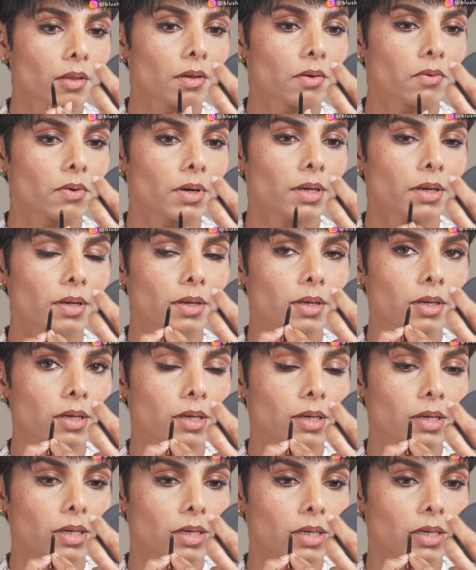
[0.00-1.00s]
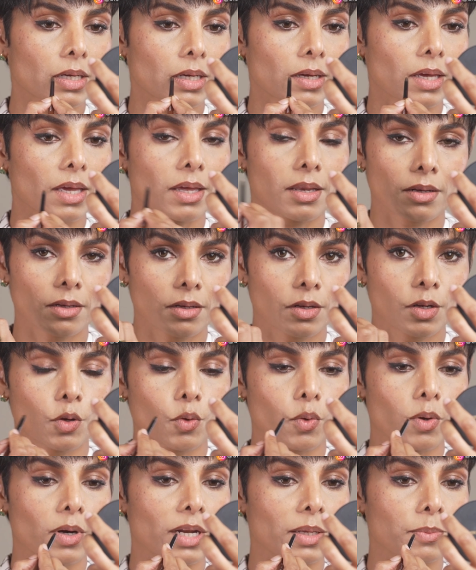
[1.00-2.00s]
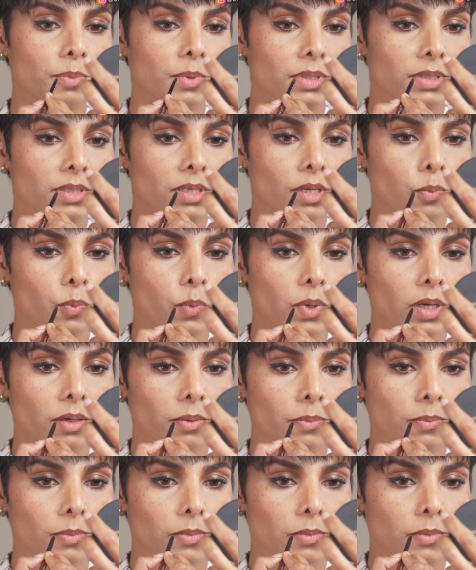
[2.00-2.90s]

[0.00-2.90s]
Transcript: Right? Again, lower lip the same way.